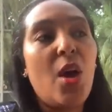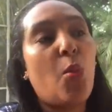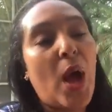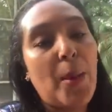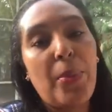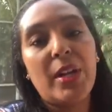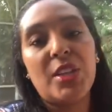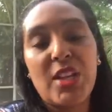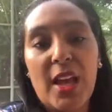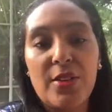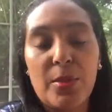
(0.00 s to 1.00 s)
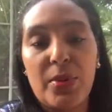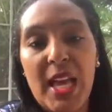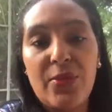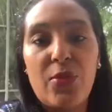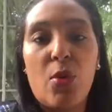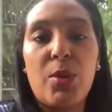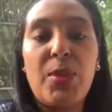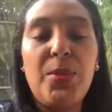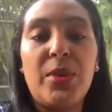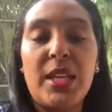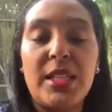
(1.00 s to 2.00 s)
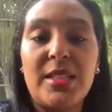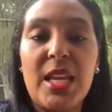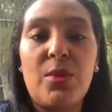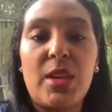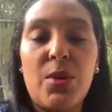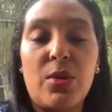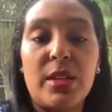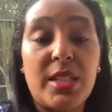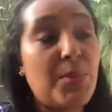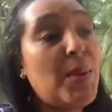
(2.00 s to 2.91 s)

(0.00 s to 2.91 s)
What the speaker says: Why put a child on a platform where people can say what they want to say?